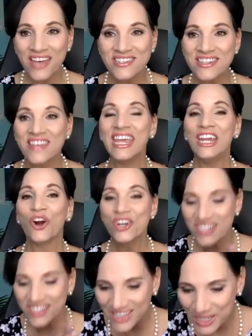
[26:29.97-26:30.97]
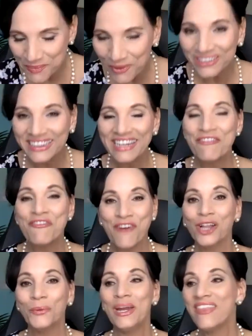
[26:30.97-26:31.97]
that they are deliberately
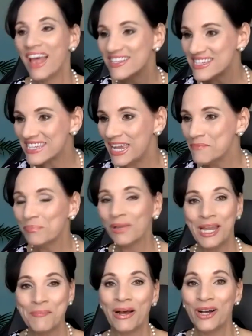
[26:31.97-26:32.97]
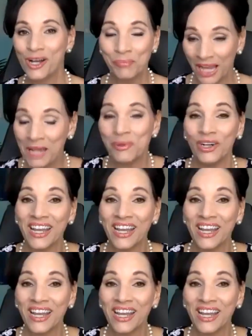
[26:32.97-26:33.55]
following that same playbook.